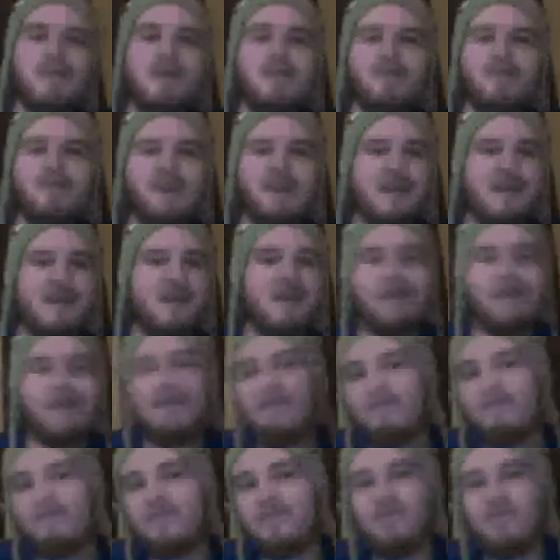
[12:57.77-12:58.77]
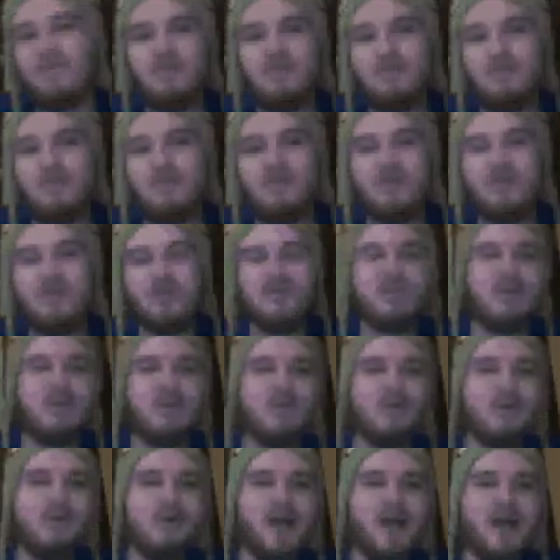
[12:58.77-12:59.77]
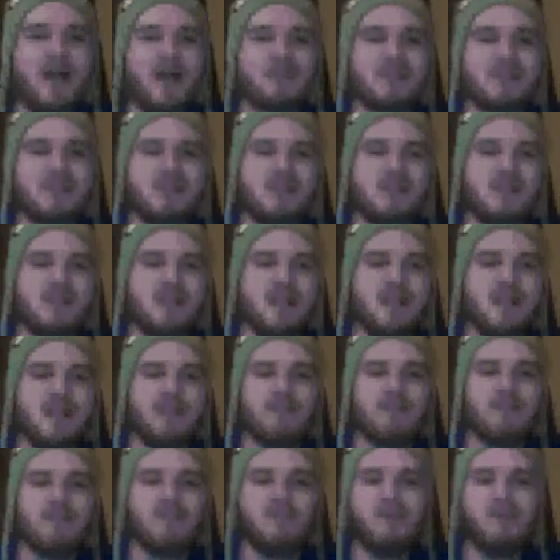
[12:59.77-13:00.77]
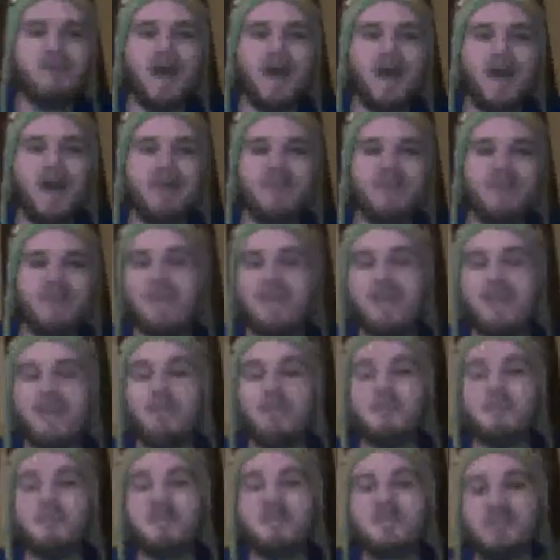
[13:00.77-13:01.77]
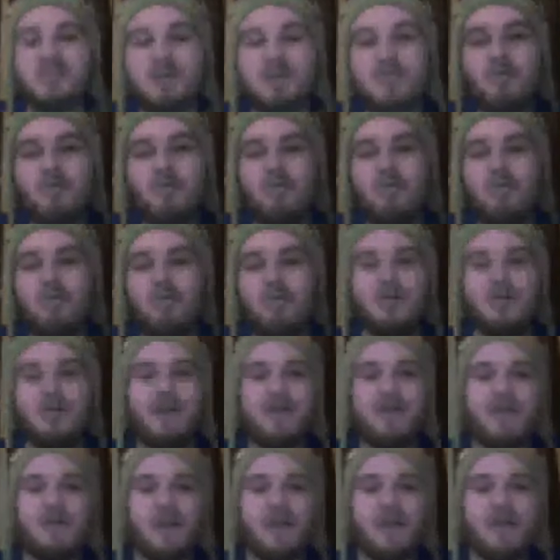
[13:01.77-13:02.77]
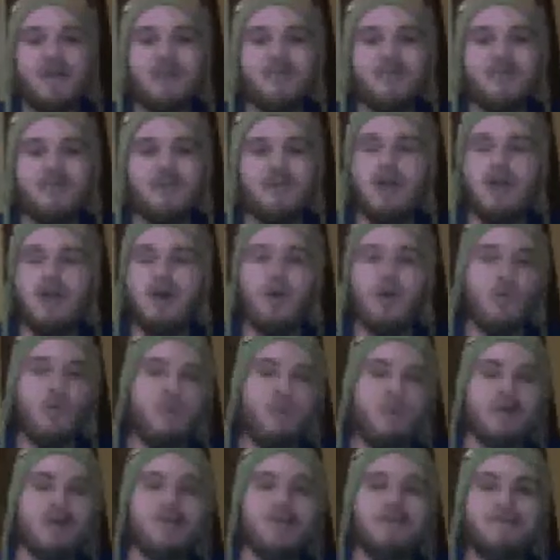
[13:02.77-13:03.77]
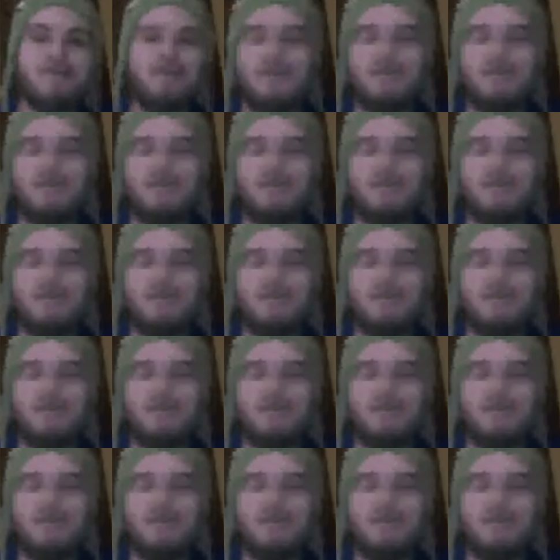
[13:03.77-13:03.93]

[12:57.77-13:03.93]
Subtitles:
Maybe if we can get enough views and votes, they will actually let us do that. So I think it would be so cool to play random